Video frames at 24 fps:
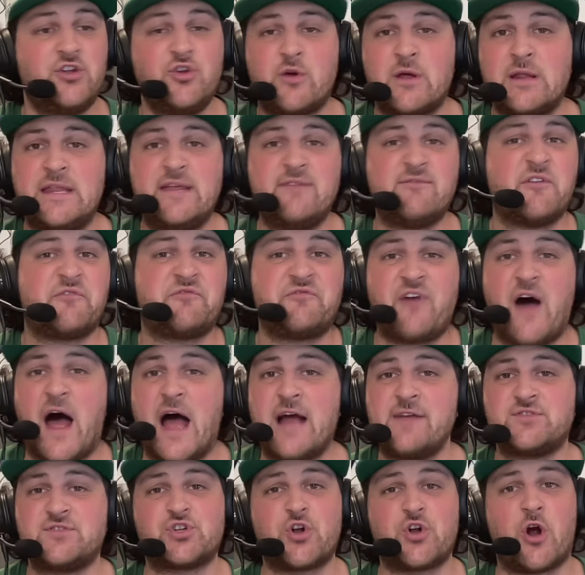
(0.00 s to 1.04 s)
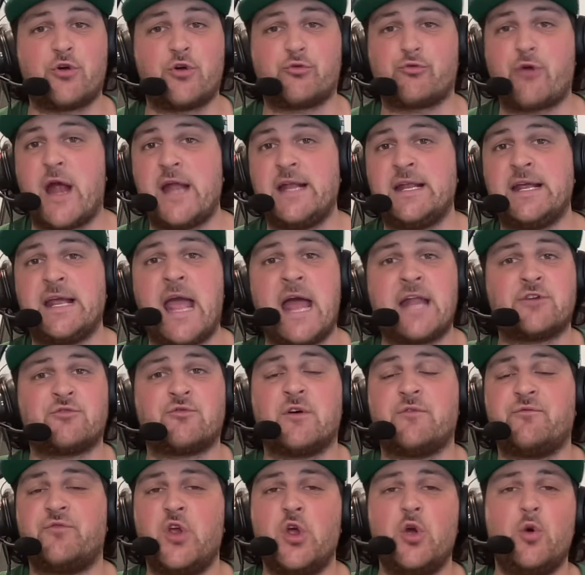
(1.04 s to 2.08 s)
and you can leave a five-star rating and a
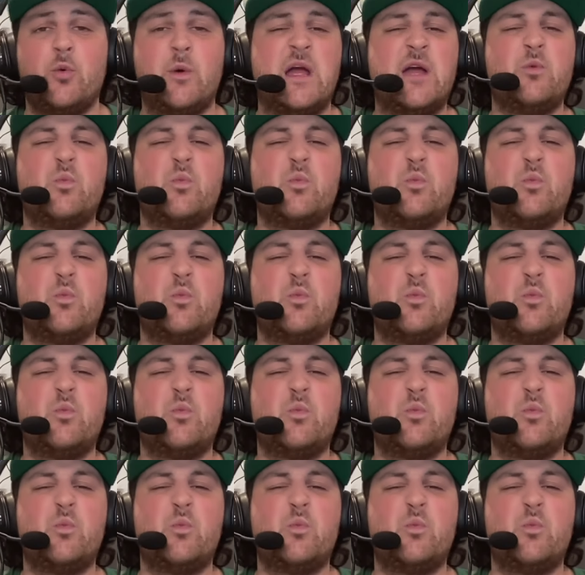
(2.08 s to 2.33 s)
review.